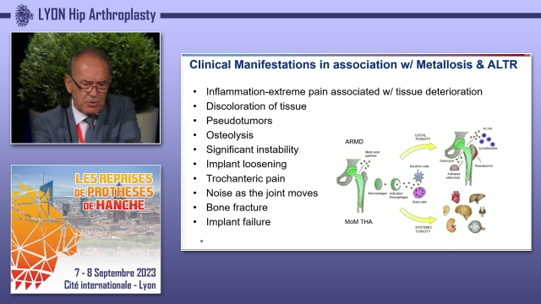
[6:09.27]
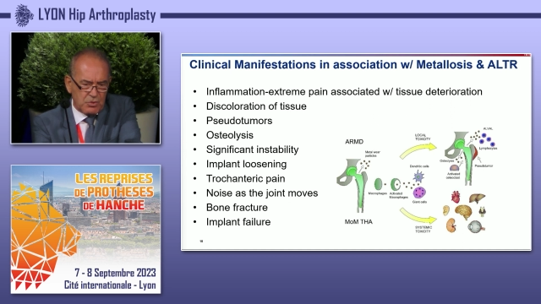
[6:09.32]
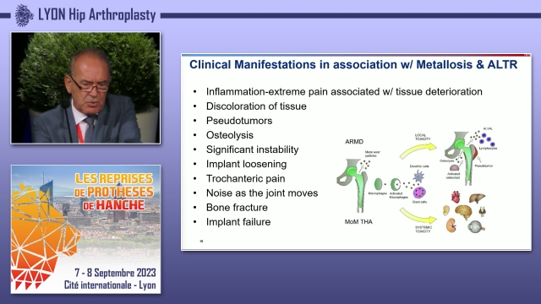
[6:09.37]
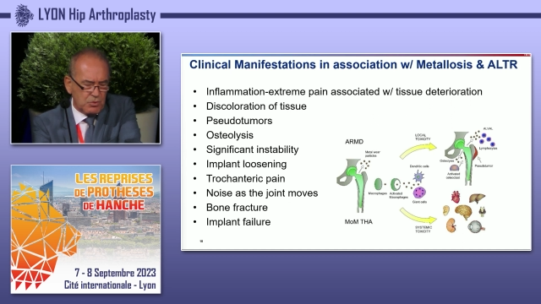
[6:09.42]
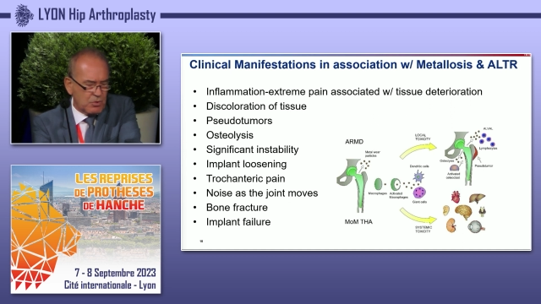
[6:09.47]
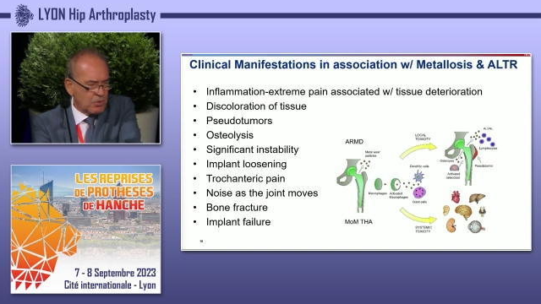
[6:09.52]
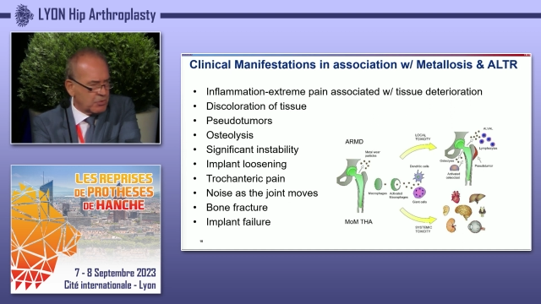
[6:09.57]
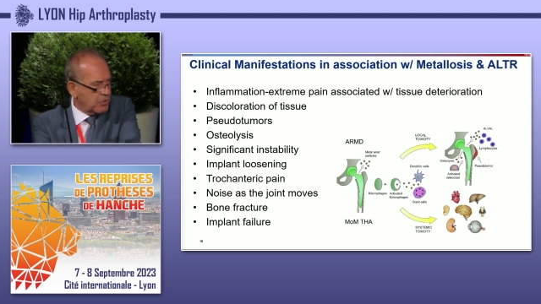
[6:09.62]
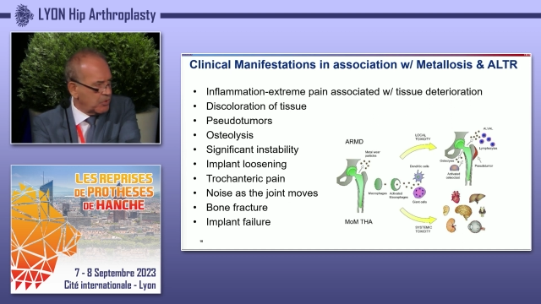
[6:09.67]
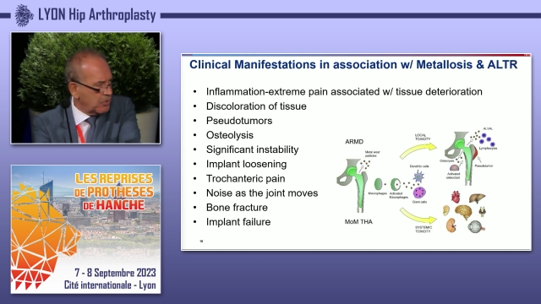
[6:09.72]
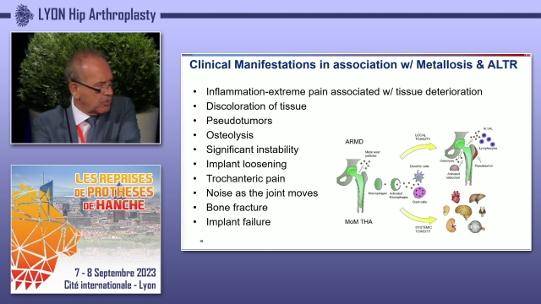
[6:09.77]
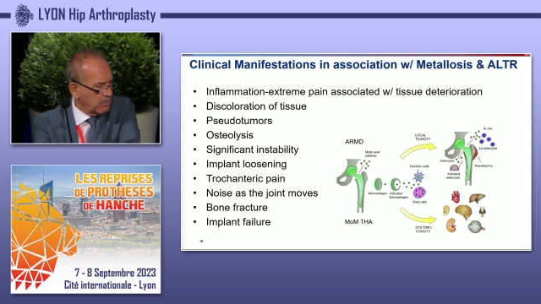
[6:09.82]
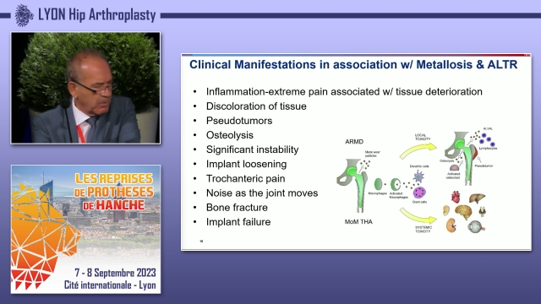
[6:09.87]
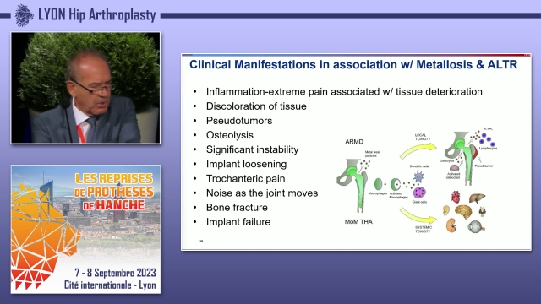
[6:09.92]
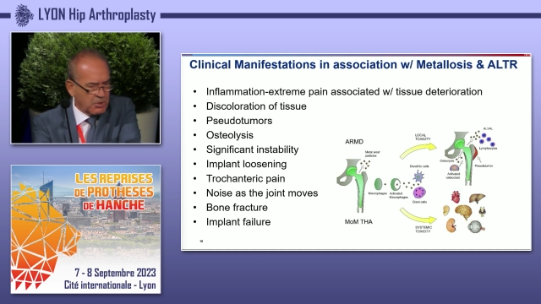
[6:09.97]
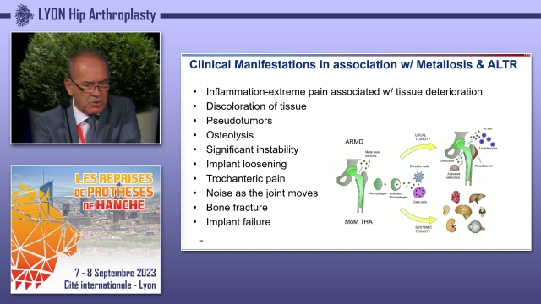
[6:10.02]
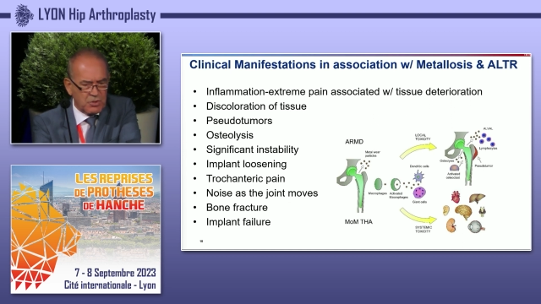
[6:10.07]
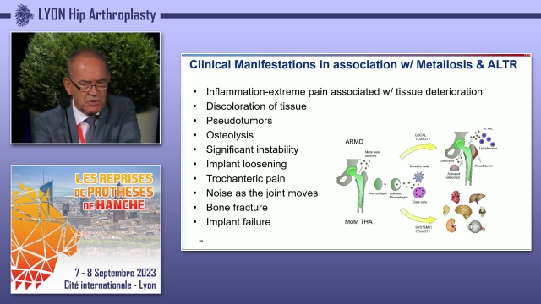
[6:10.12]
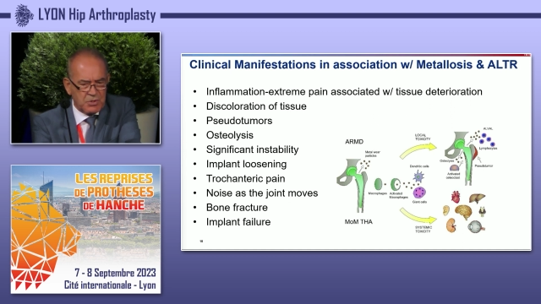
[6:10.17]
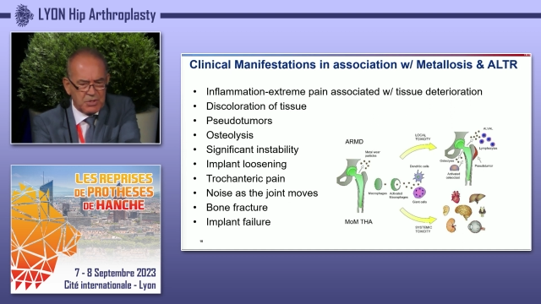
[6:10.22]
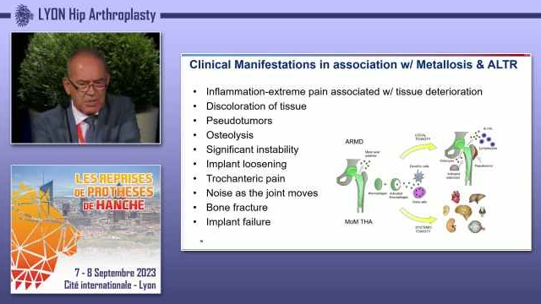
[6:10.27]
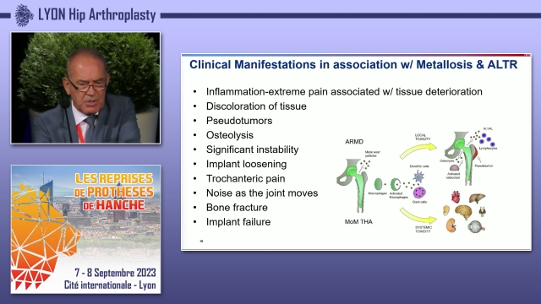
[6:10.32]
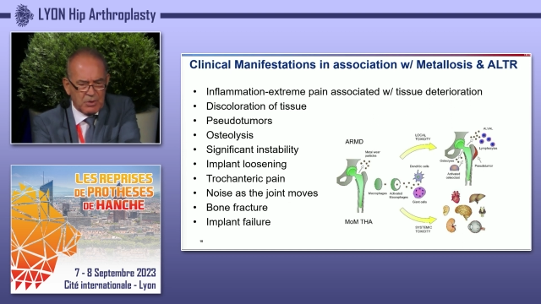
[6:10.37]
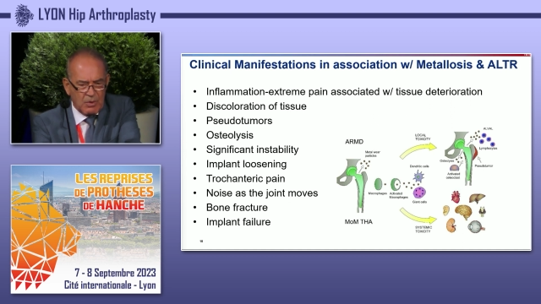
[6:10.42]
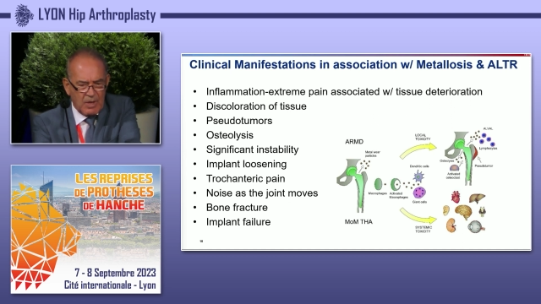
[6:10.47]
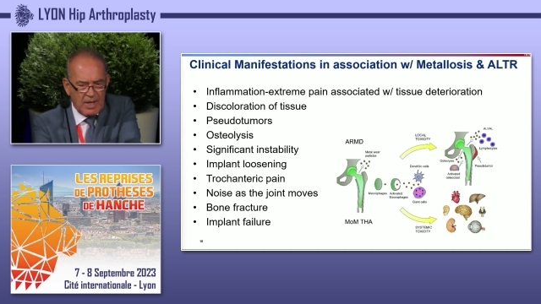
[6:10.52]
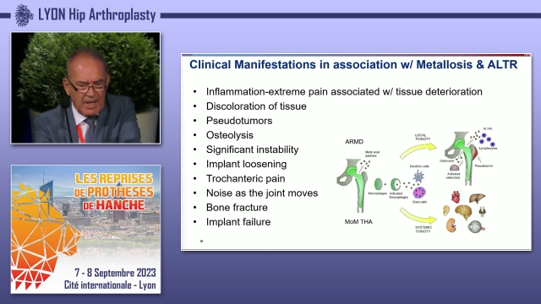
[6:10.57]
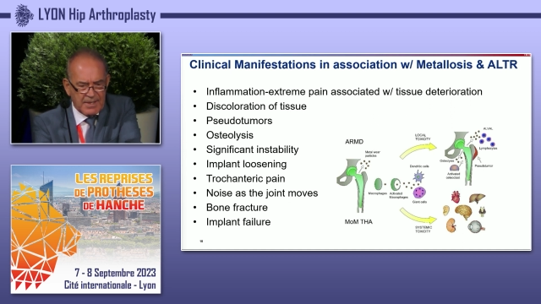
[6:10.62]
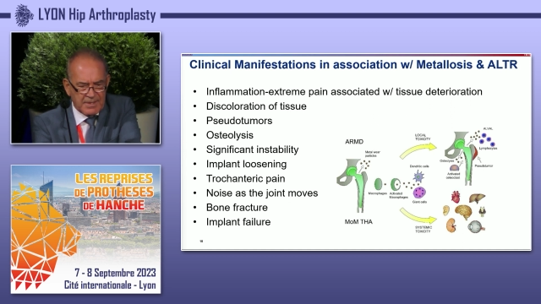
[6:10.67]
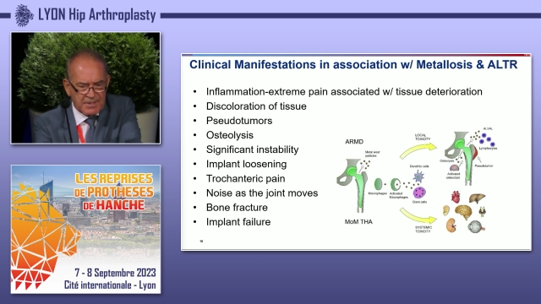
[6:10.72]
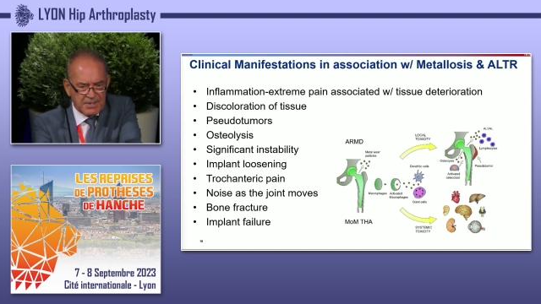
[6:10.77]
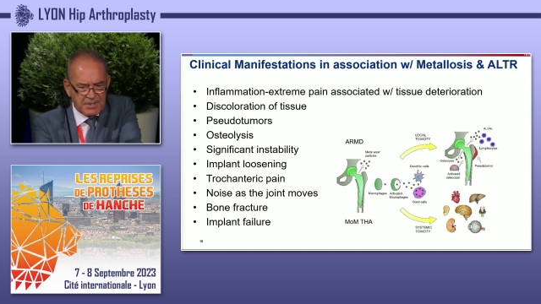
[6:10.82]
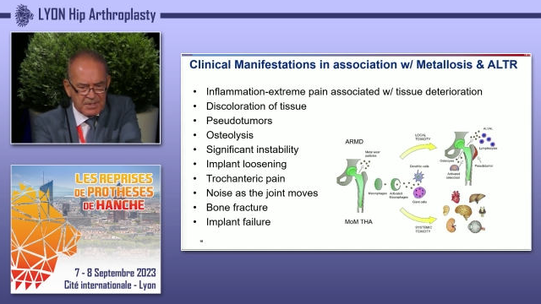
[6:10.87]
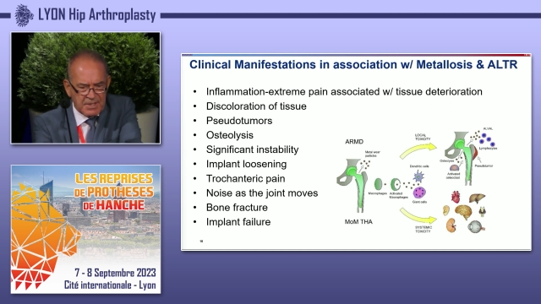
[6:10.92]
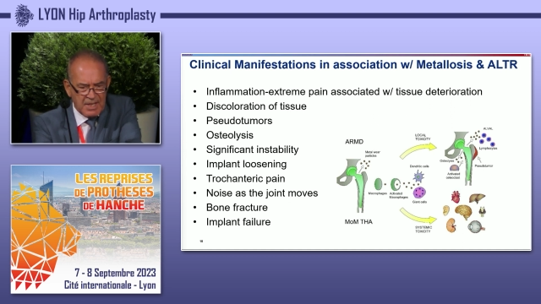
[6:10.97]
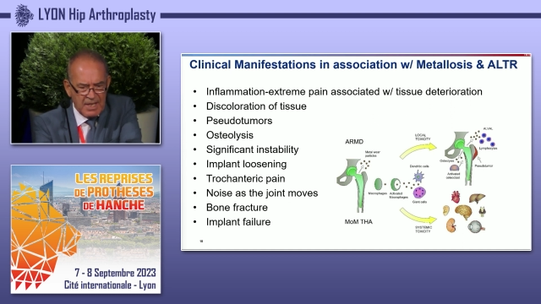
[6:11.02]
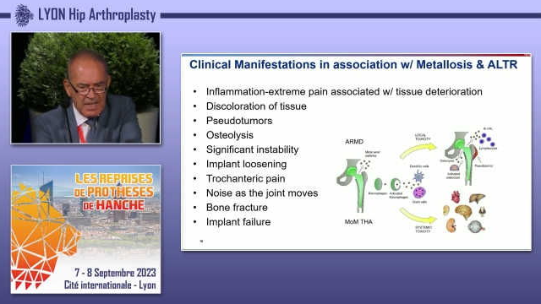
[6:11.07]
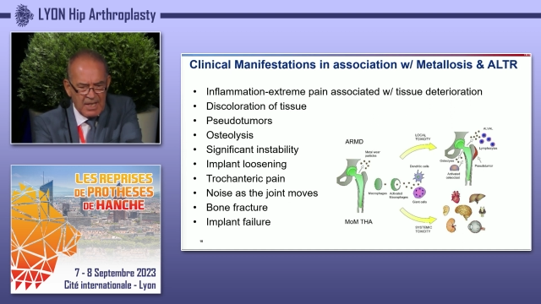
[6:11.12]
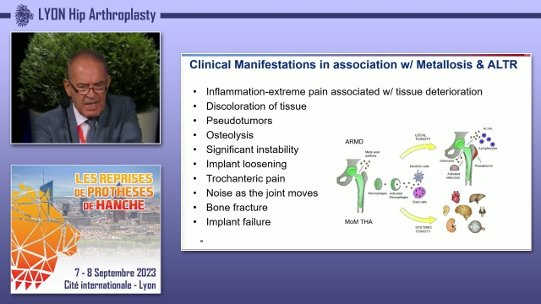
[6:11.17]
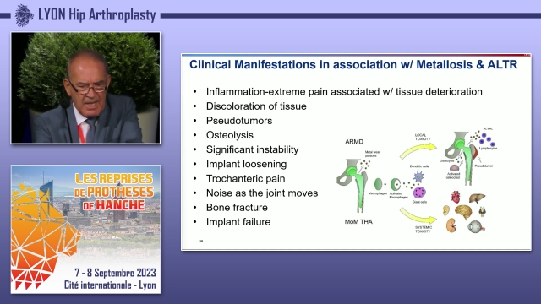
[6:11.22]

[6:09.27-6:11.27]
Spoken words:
pseudotumors, osteolysis,